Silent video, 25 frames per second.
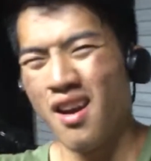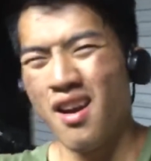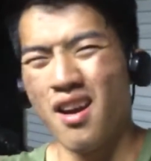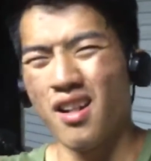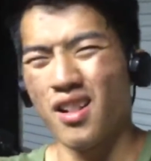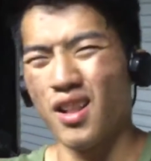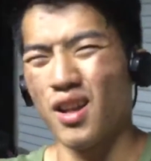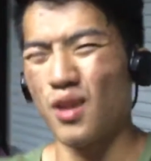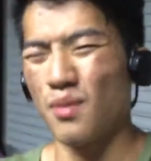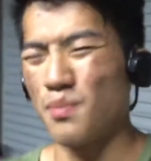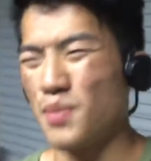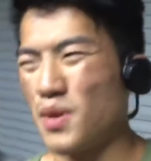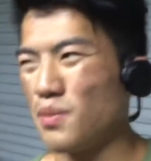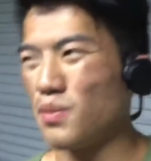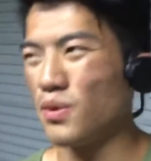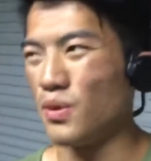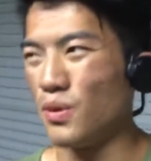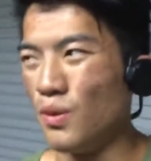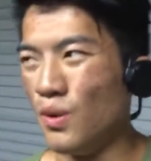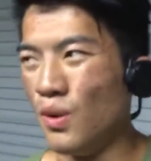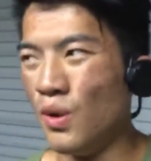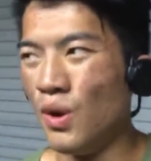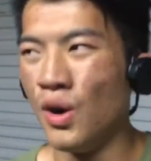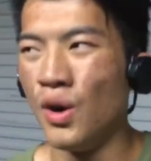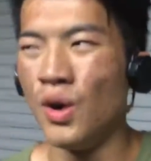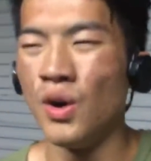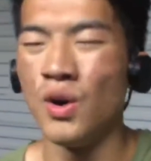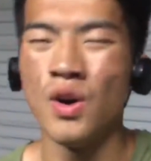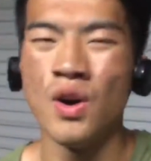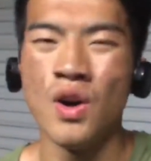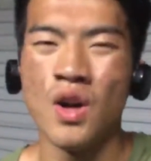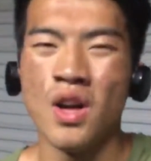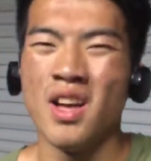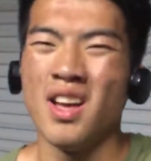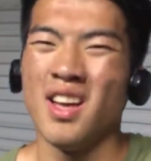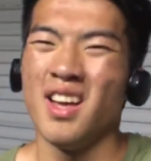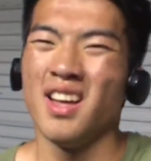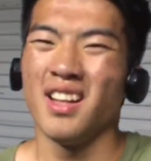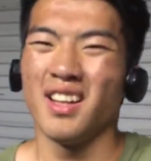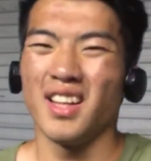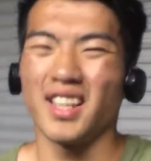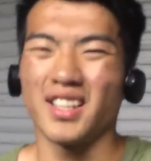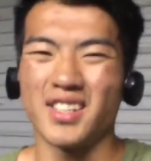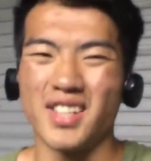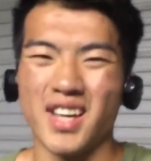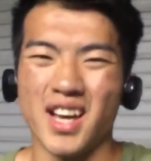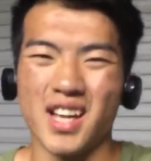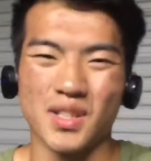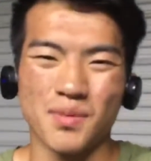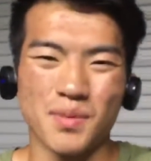A lot of people like
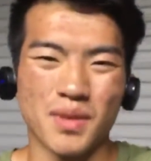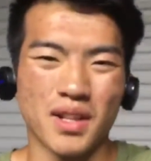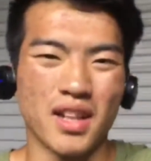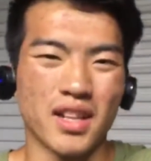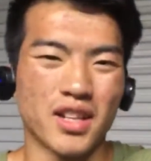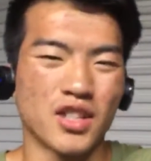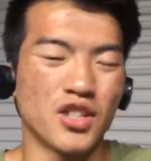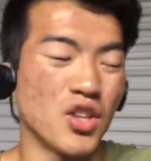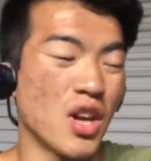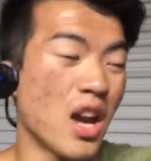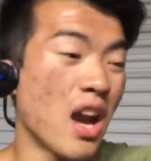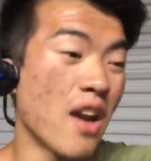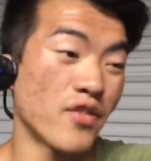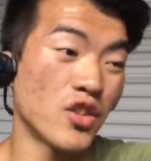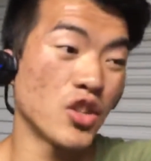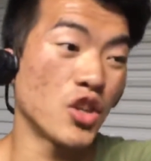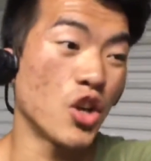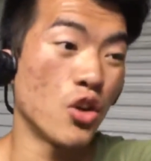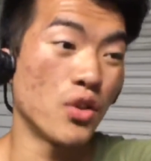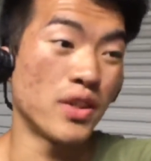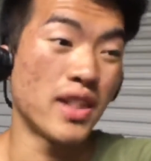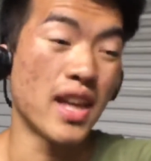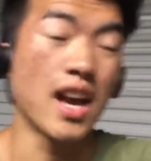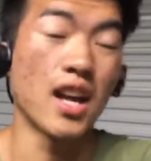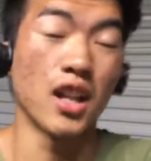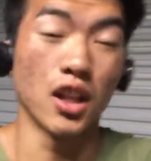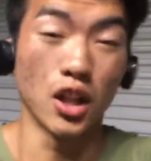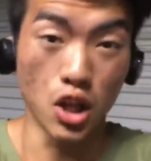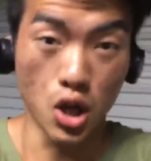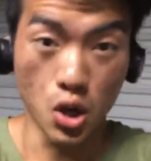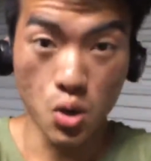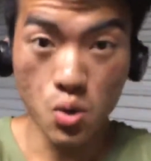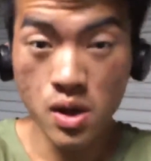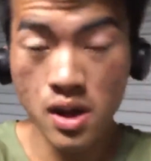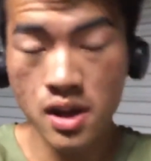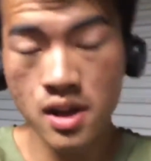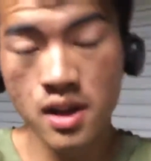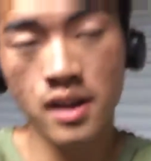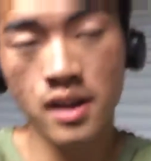to ask me do you have to go that low?